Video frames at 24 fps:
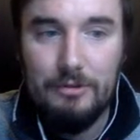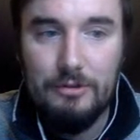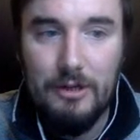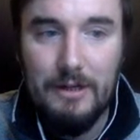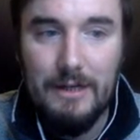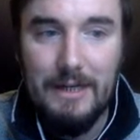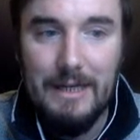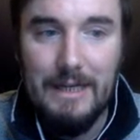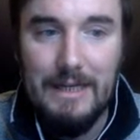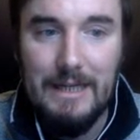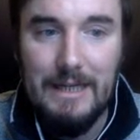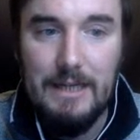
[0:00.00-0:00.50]

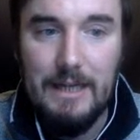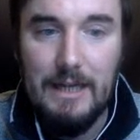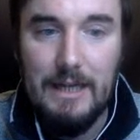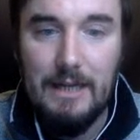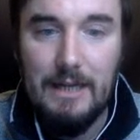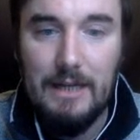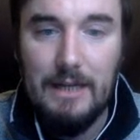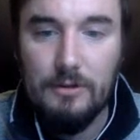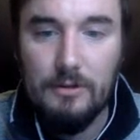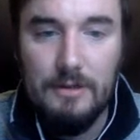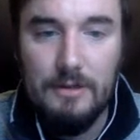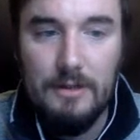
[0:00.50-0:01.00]
shark
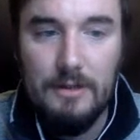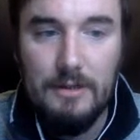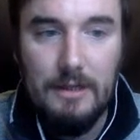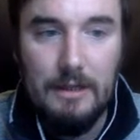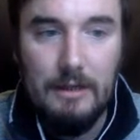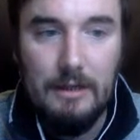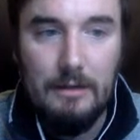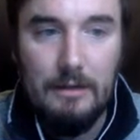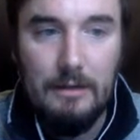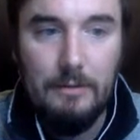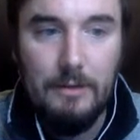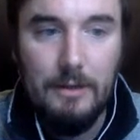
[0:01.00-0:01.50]
endangered?
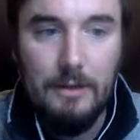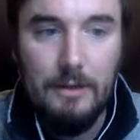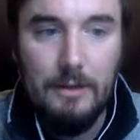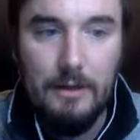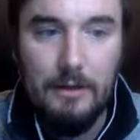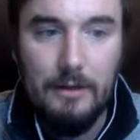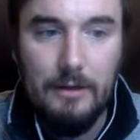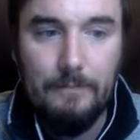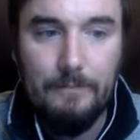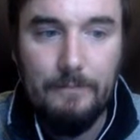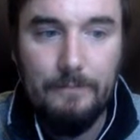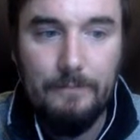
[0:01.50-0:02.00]
Here we
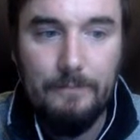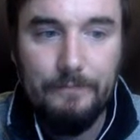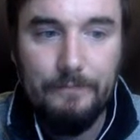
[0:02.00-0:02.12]
go.